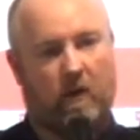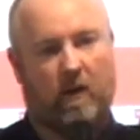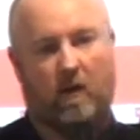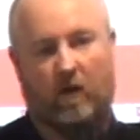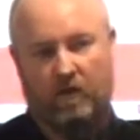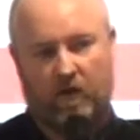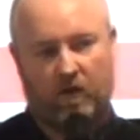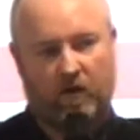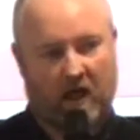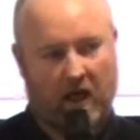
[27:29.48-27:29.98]
We
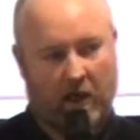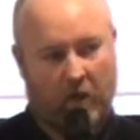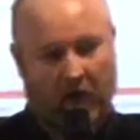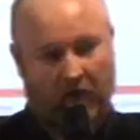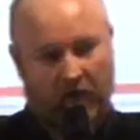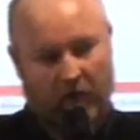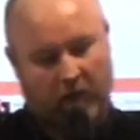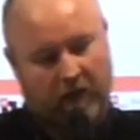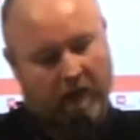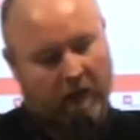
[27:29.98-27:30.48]
obviously chime
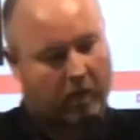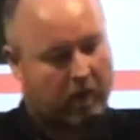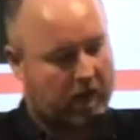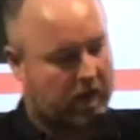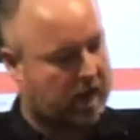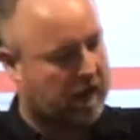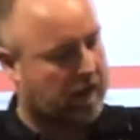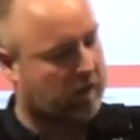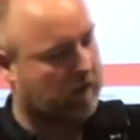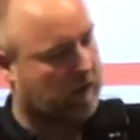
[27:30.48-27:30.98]
in from time
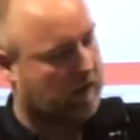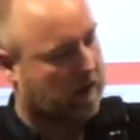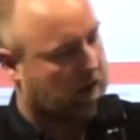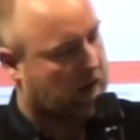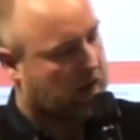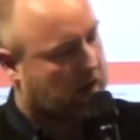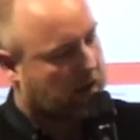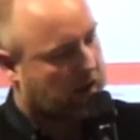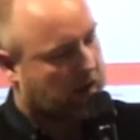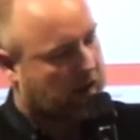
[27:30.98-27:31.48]
to time.
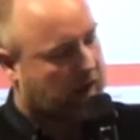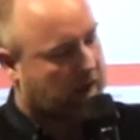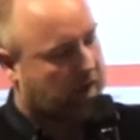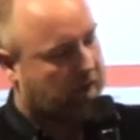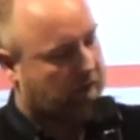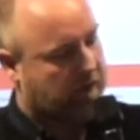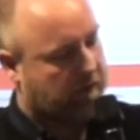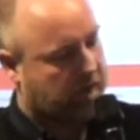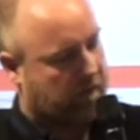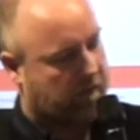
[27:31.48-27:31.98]

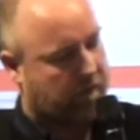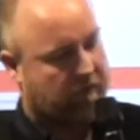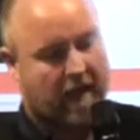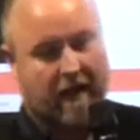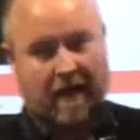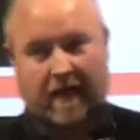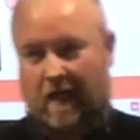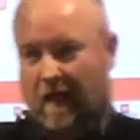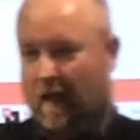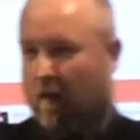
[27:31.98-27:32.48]
And
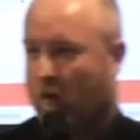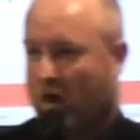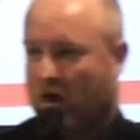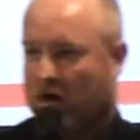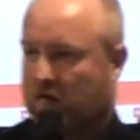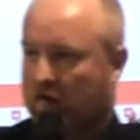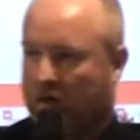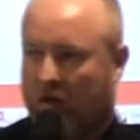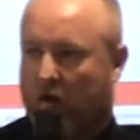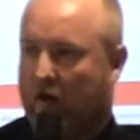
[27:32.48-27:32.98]
that kind of
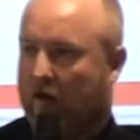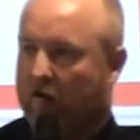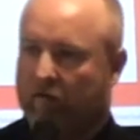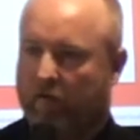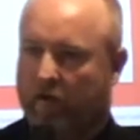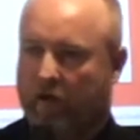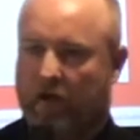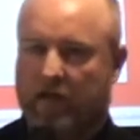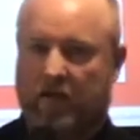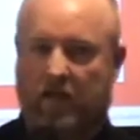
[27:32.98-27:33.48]
works really well
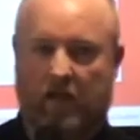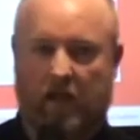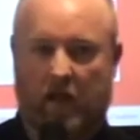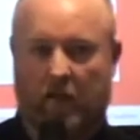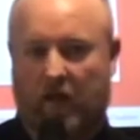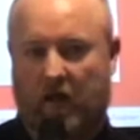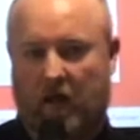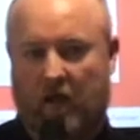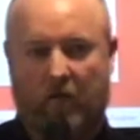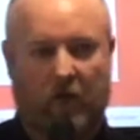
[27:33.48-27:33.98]
for us. They
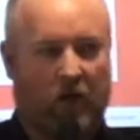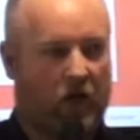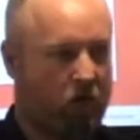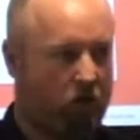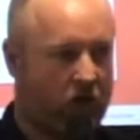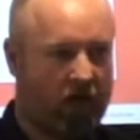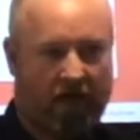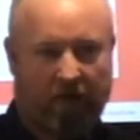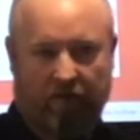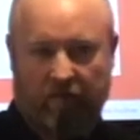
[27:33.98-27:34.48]
become their
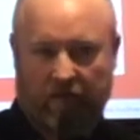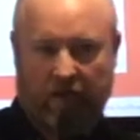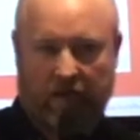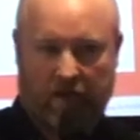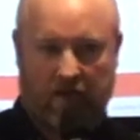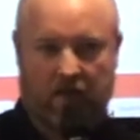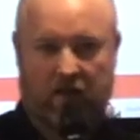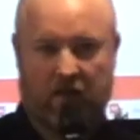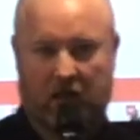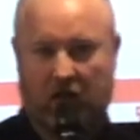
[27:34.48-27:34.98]
own
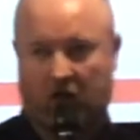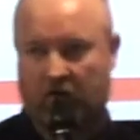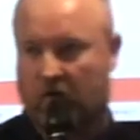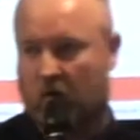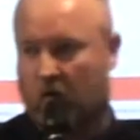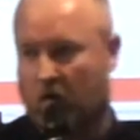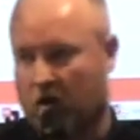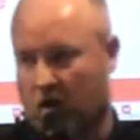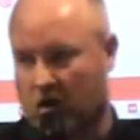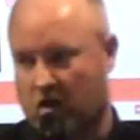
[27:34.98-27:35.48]
advocates themselves,
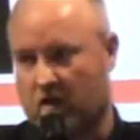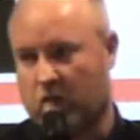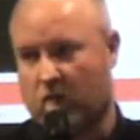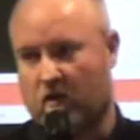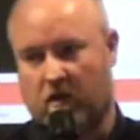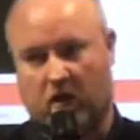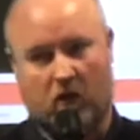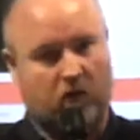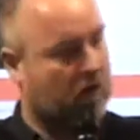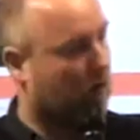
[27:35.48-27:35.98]
their own
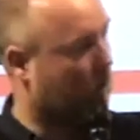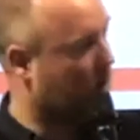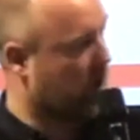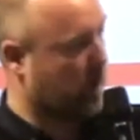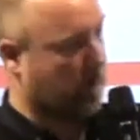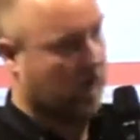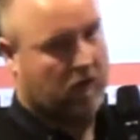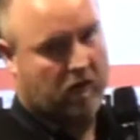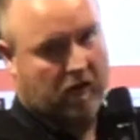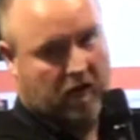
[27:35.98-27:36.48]
customers. They'll talk
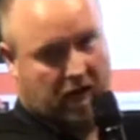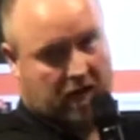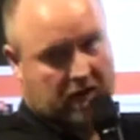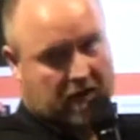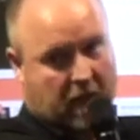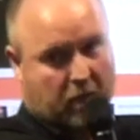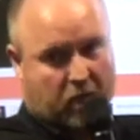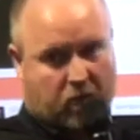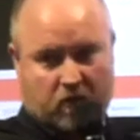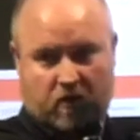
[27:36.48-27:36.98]
about the
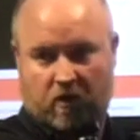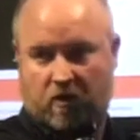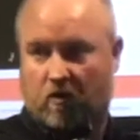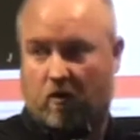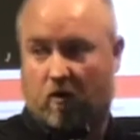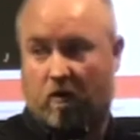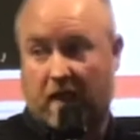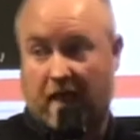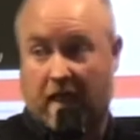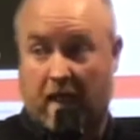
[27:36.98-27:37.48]
examples you
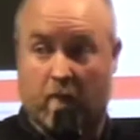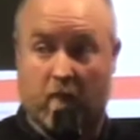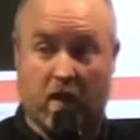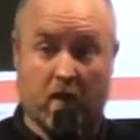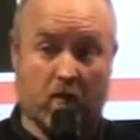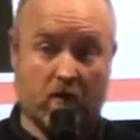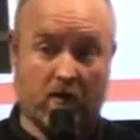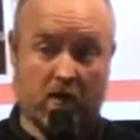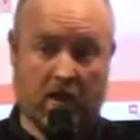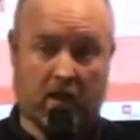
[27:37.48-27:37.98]
saw in the
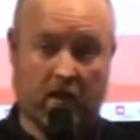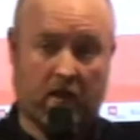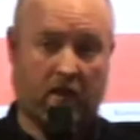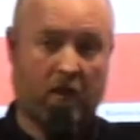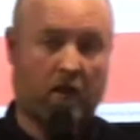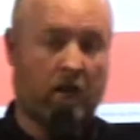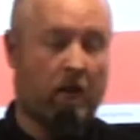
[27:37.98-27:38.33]
emails there.